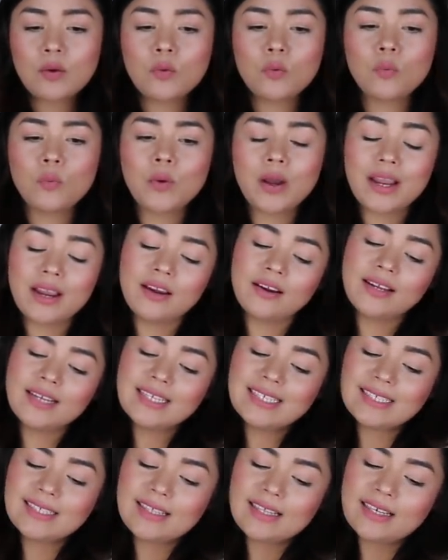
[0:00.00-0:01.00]
Where
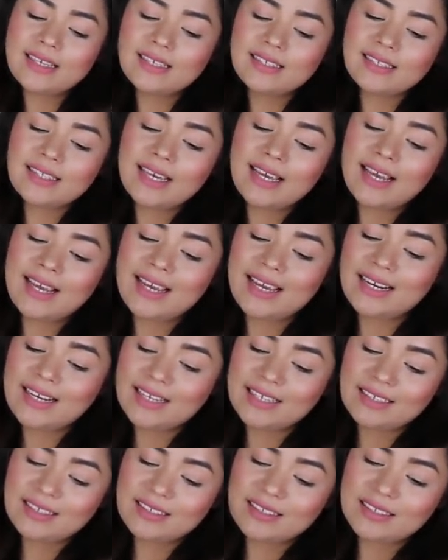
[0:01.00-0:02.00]
is this
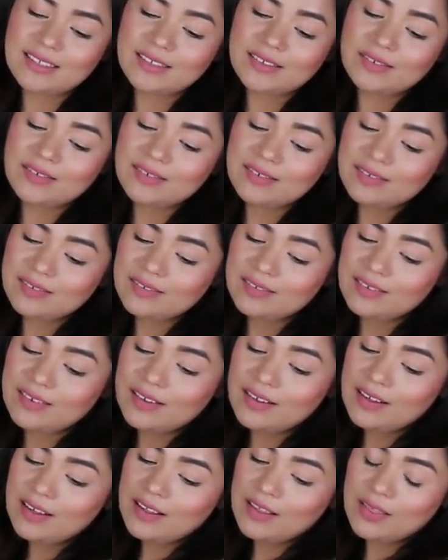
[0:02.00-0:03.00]
headed?
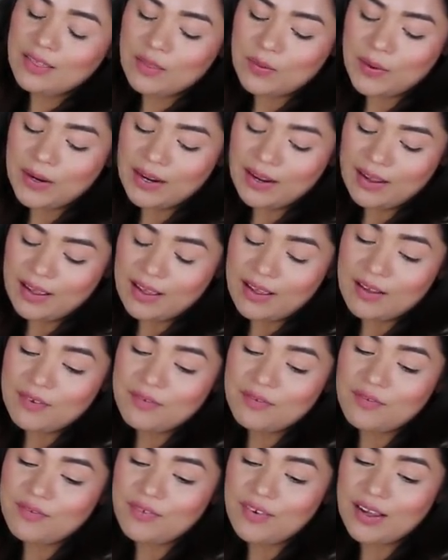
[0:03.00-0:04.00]
Three
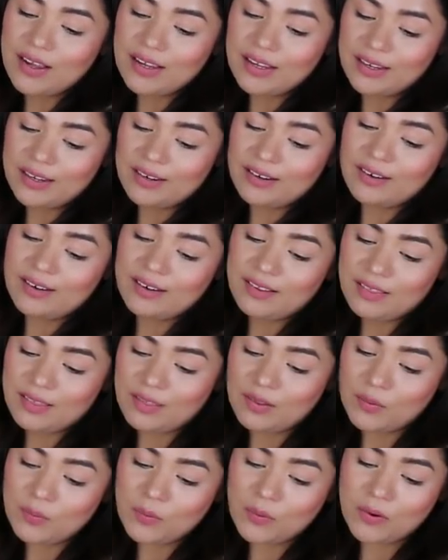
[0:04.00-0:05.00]
of Fire,
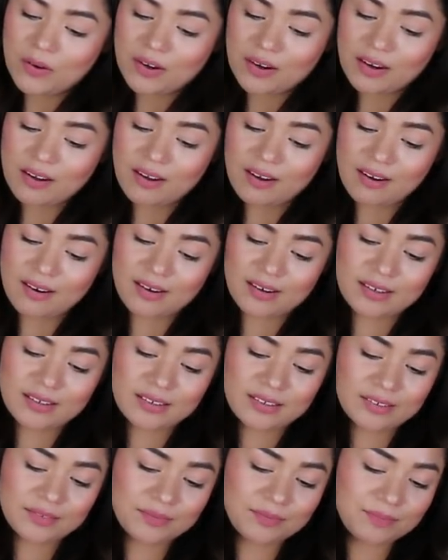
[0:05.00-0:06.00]
the war card.